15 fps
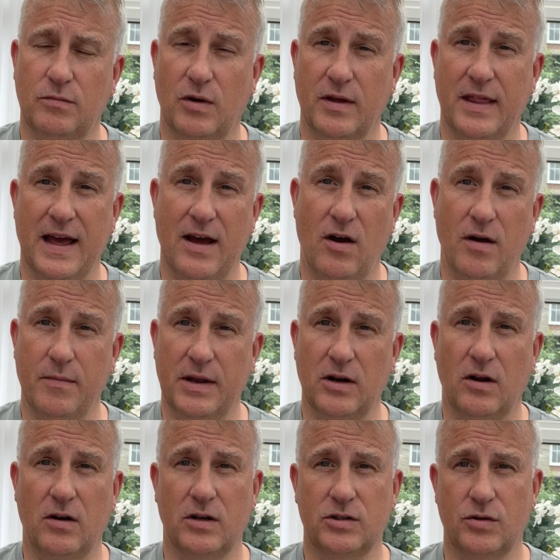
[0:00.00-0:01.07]
By that I mean
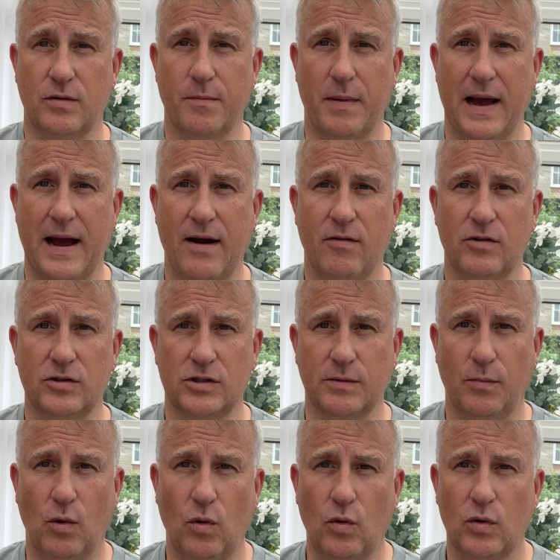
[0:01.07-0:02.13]
I like to empower and
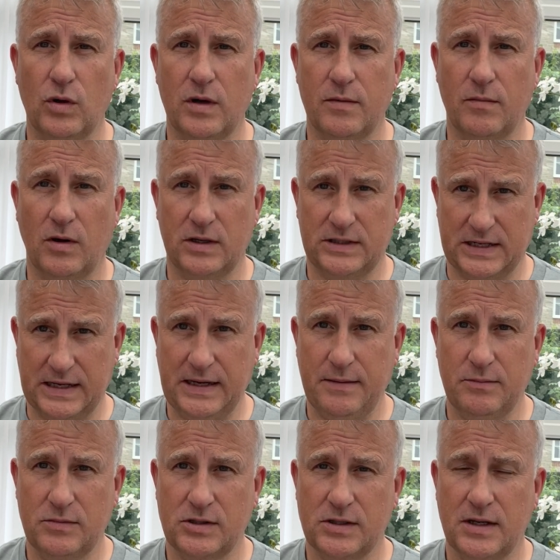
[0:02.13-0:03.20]
support my
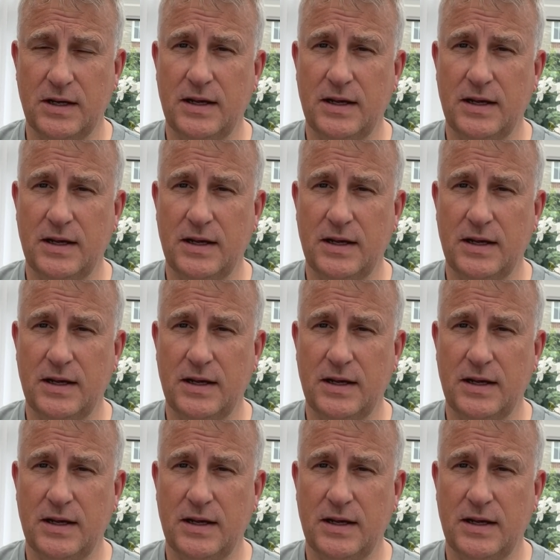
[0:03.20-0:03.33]
teams